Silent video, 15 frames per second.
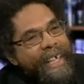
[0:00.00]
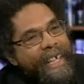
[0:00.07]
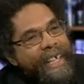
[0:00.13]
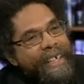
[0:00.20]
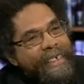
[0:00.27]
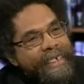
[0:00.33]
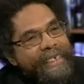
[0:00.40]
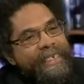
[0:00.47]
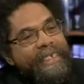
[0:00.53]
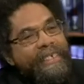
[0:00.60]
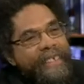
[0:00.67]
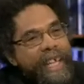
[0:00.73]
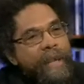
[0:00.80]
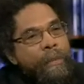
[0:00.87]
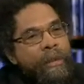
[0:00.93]
Now, this is the
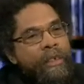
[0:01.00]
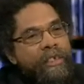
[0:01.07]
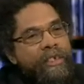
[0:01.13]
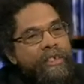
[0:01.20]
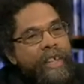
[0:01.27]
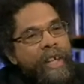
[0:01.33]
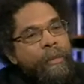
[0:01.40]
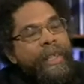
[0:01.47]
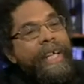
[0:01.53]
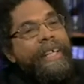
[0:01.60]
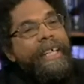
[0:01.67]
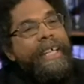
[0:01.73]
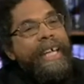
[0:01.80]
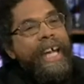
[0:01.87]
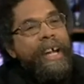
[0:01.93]
same person saying we got
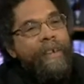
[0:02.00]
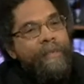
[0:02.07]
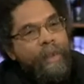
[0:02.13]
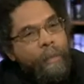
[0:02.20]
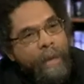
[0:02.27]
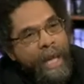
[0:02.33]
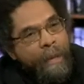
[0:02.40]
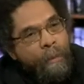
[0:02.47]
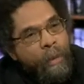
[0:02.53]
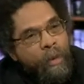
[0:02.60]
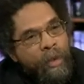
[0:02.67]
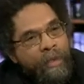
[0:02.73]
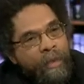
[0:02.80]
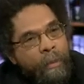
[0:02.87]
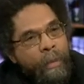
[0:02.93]
to care for black
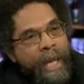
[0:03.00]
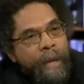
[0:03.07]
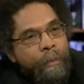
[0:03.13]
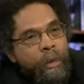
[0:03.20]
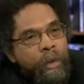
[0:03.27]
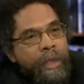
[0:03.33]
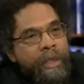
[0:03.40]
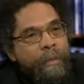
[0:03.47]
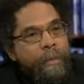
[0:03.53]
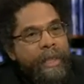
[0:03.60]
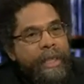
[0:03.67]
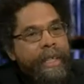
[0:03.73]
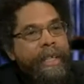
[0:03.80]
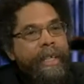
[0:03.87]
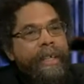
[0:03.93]
boys when black boys are
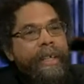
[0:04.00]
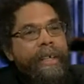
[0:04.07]
being